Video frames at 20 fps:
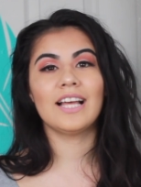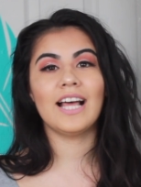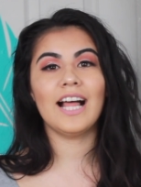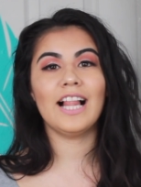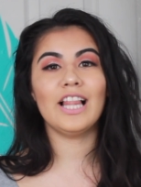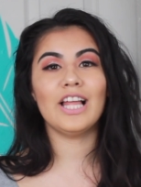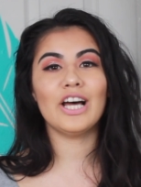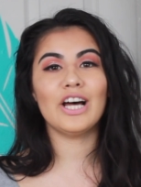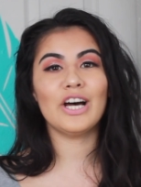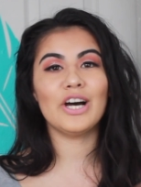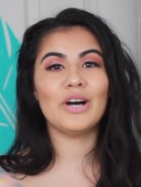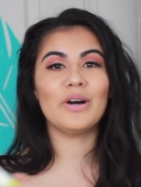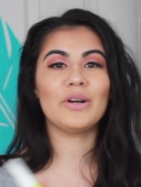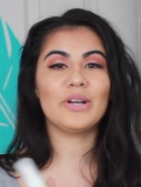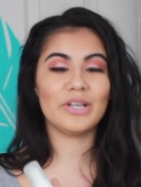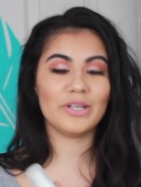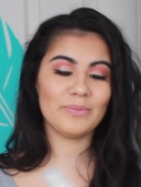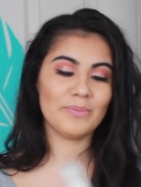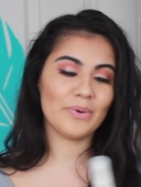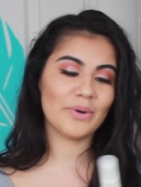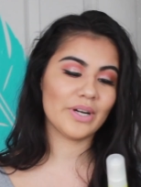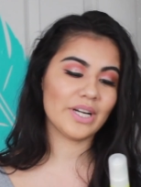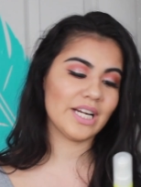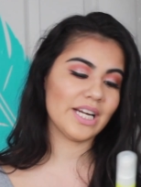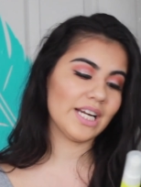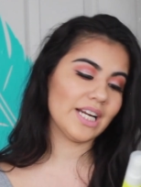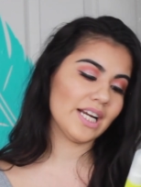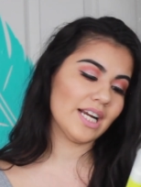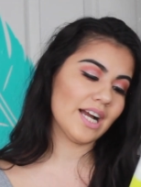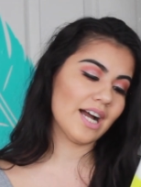hello, good
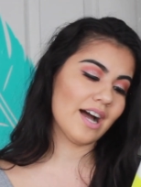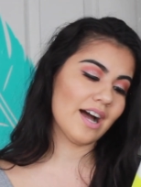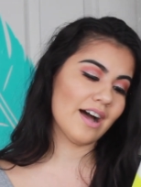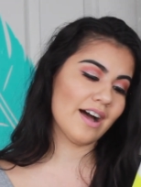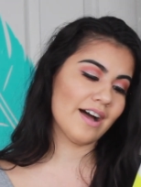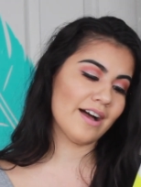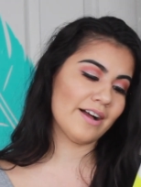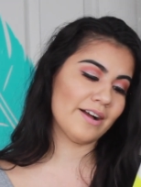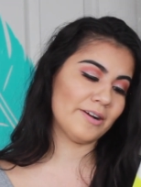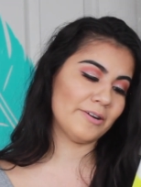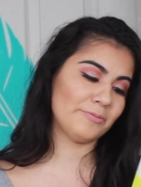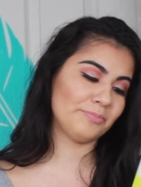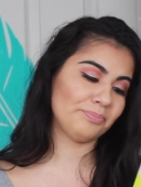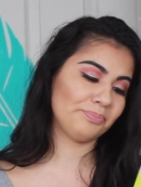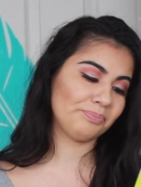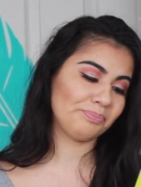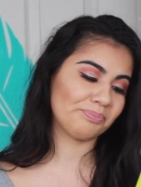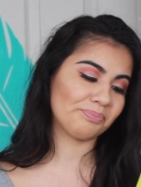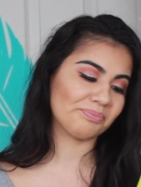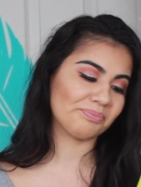morning. I